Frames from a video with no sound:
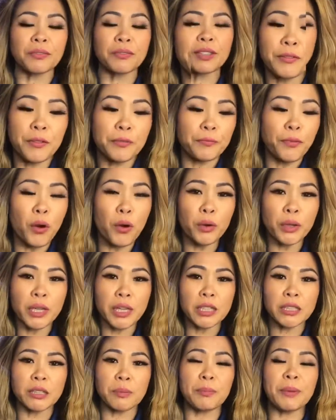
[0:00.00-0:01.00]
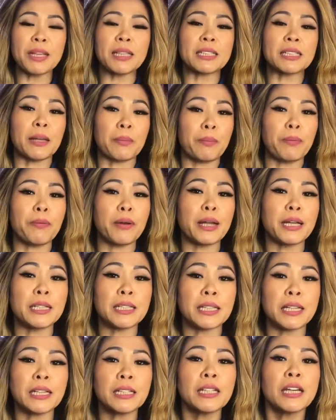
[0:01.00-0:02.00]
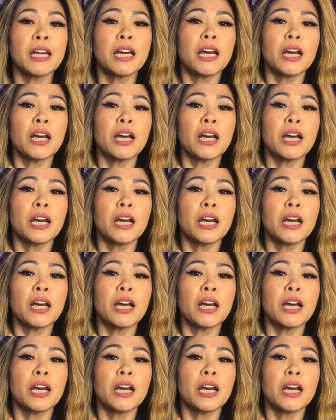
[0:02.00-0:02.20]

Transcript: After 4 years of being separated,